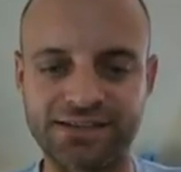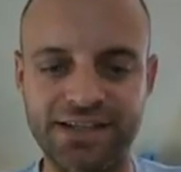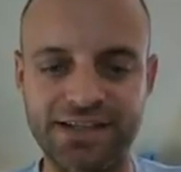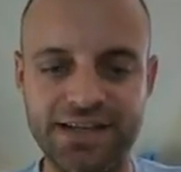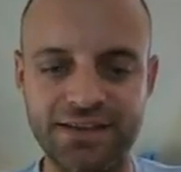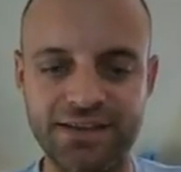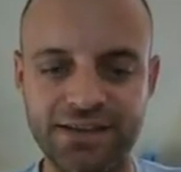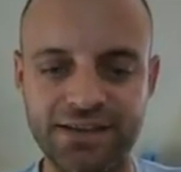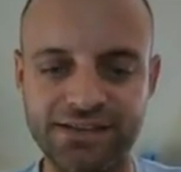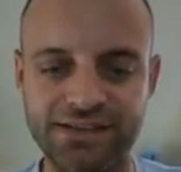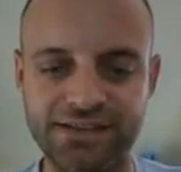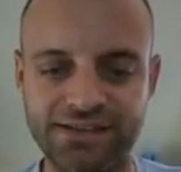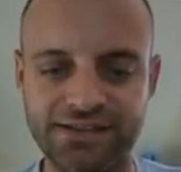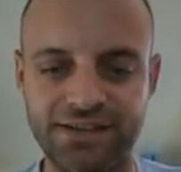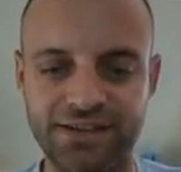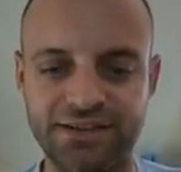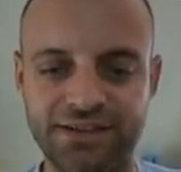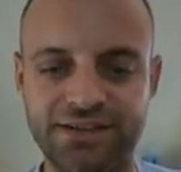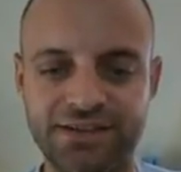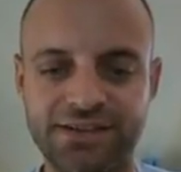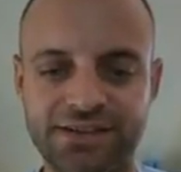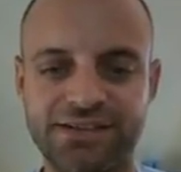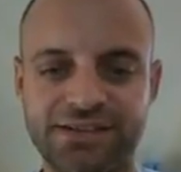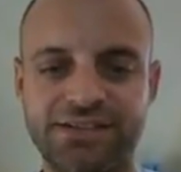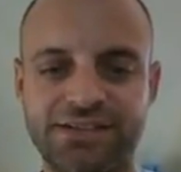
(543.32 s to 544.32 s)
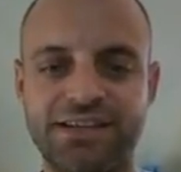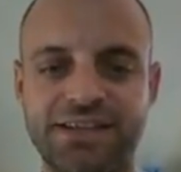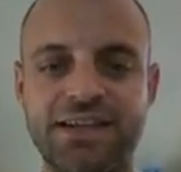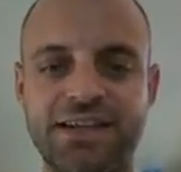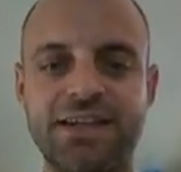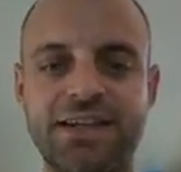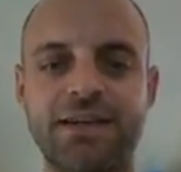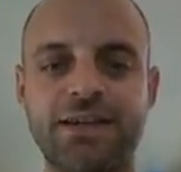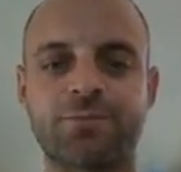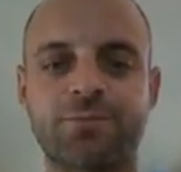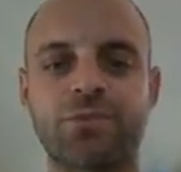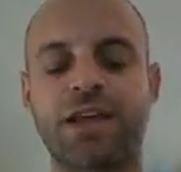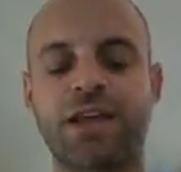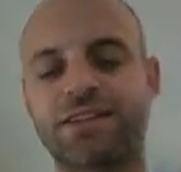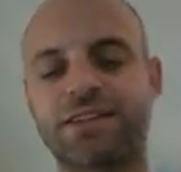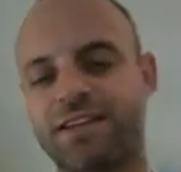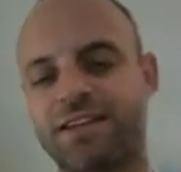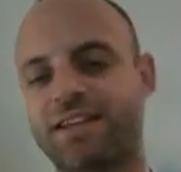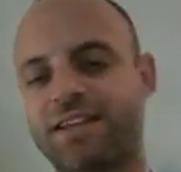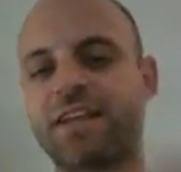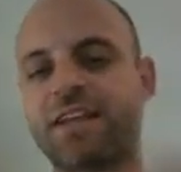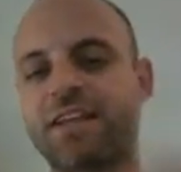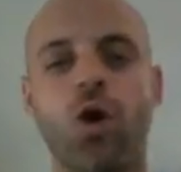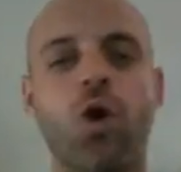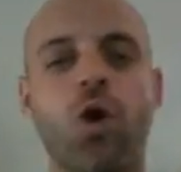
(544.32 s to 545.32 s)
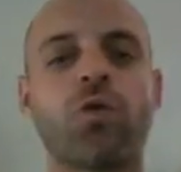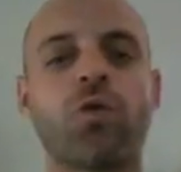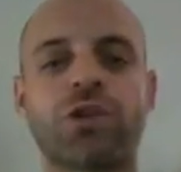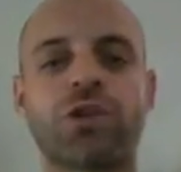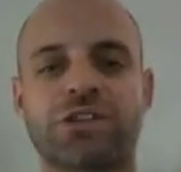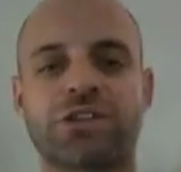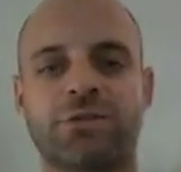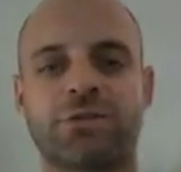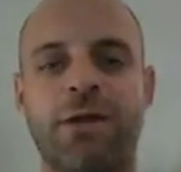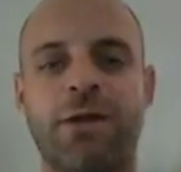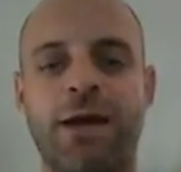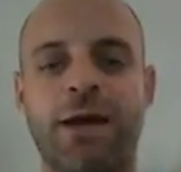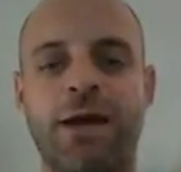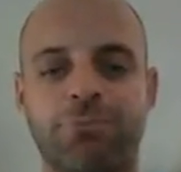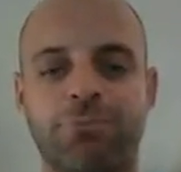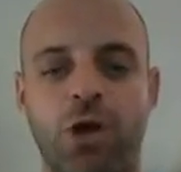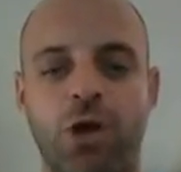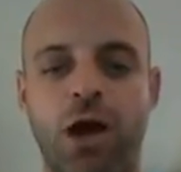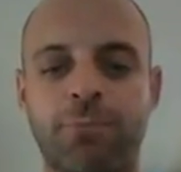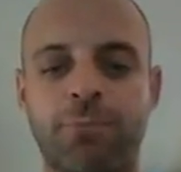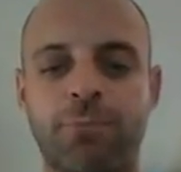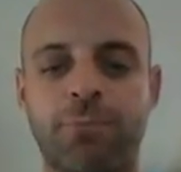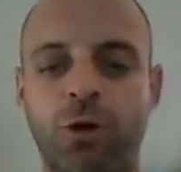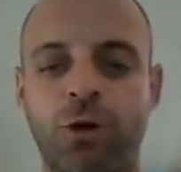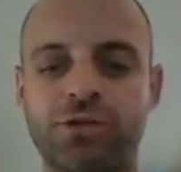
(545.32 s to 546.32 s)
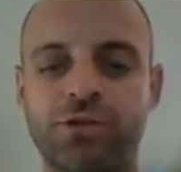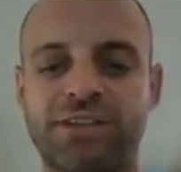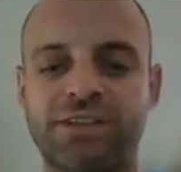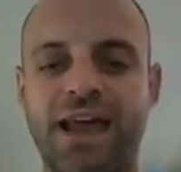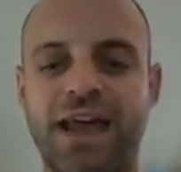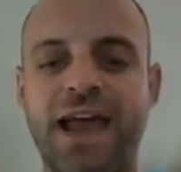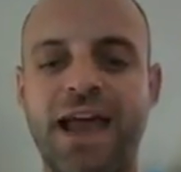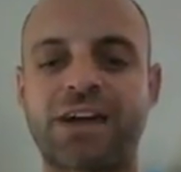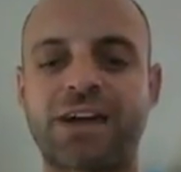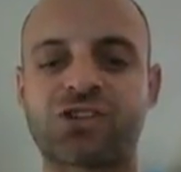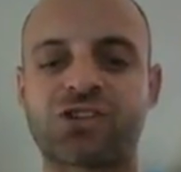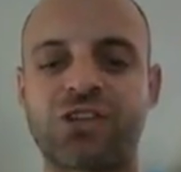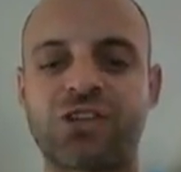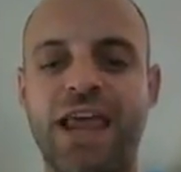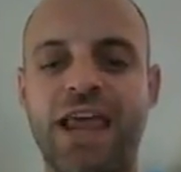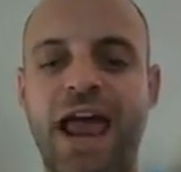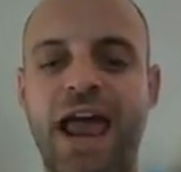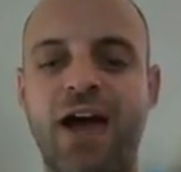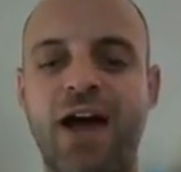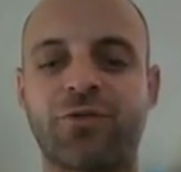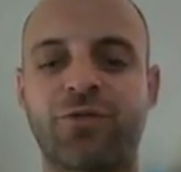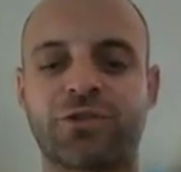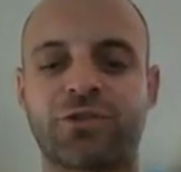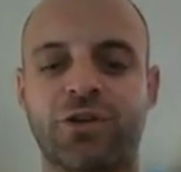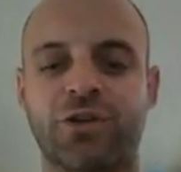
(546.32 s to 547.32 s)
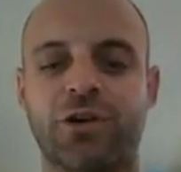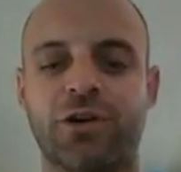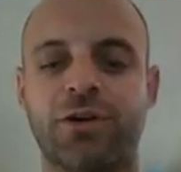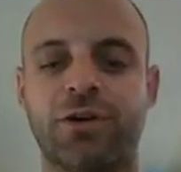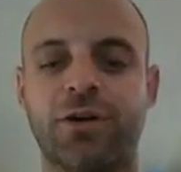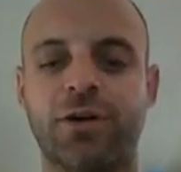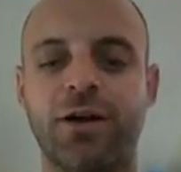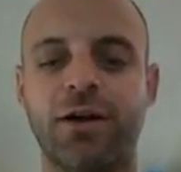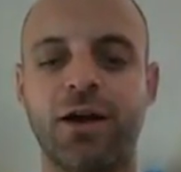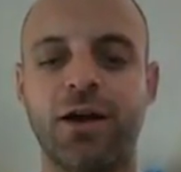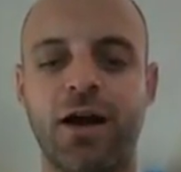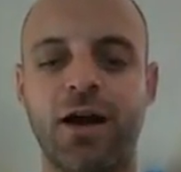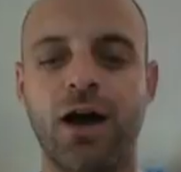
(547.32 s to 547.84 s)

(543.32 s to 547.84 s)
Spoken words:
see this, to get over to my blog post, I actually have to